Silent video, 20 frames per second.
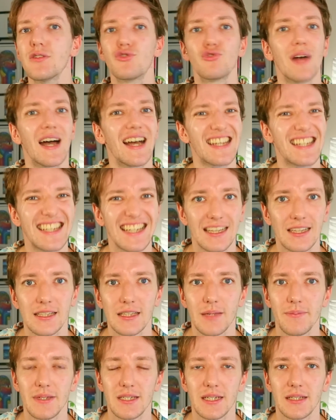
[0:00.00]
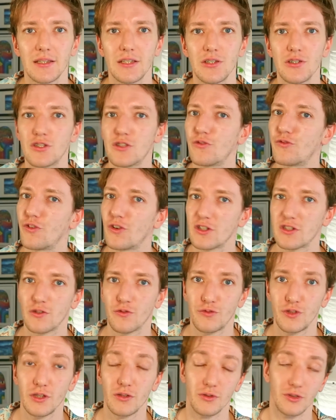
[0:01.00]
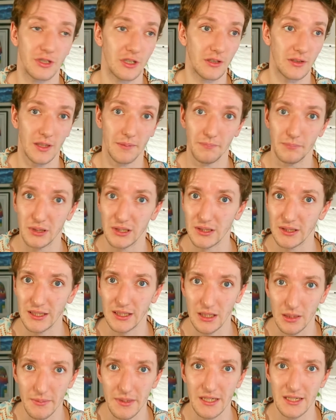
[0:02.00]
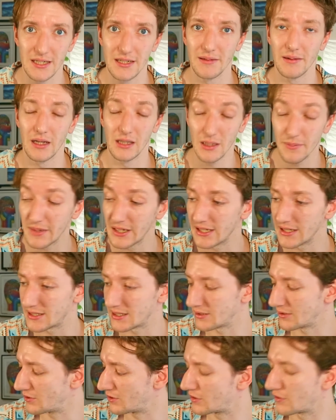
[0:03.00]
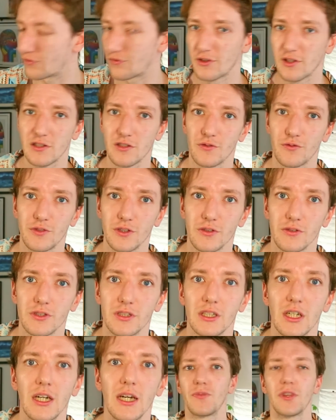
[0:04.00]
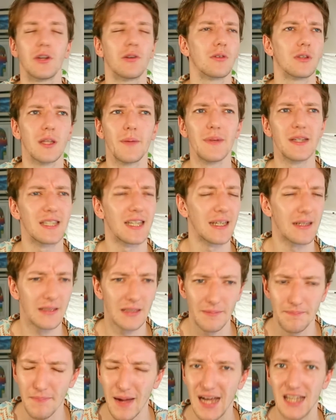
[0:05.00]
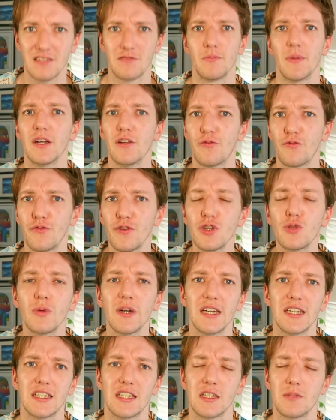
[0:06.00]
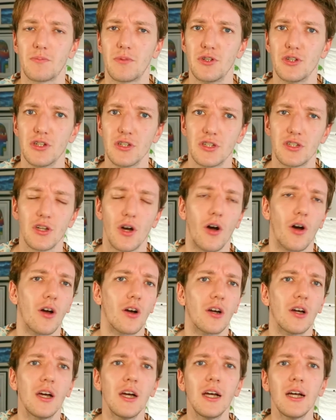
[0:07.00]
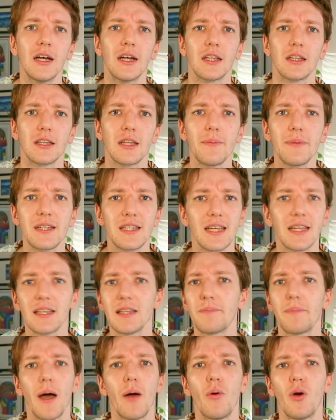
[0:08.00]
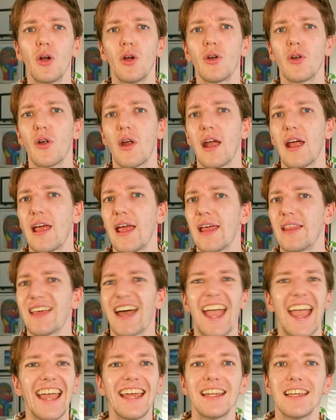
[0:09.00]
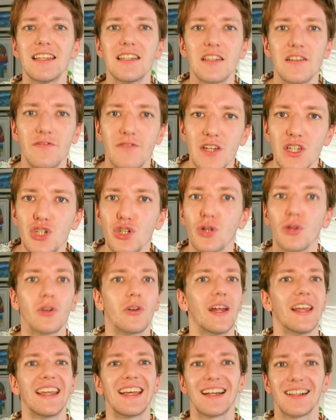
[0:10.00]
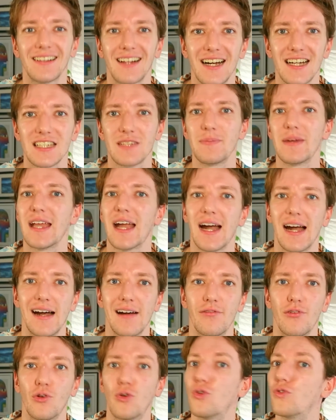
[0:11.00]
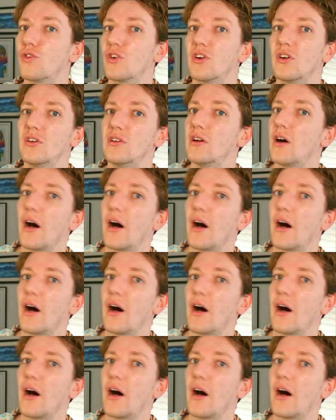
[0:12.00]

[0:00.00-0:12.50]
drastically limiting the use of fossil fuels or completely eliminating the use of fossil fuels. Limiting the massive amount of food waste that's produced, or limiting the power that any individual or any class may have over